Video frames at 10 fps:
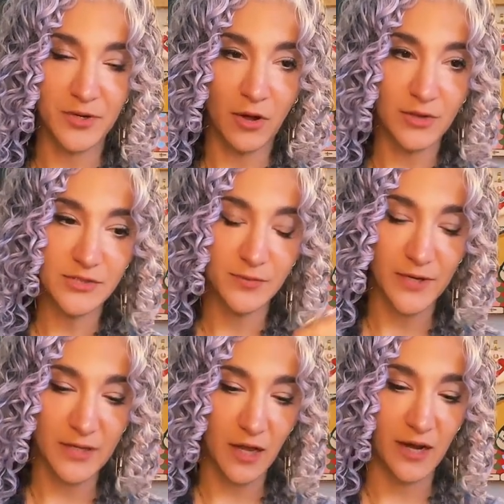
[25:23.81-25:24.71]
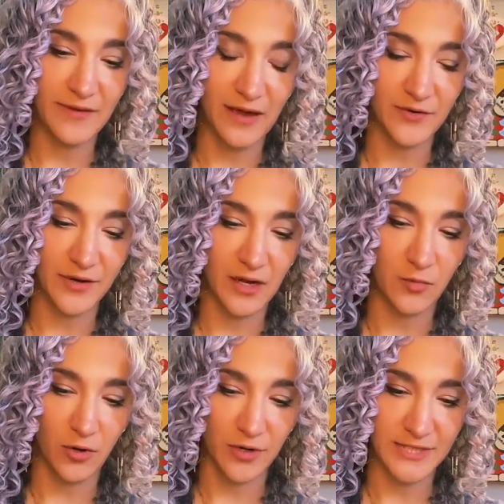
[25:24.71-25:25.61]
but also putting a lot of effort
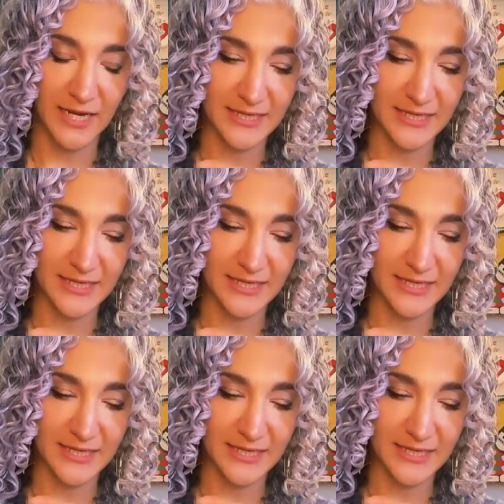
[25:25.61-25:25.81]
inwards.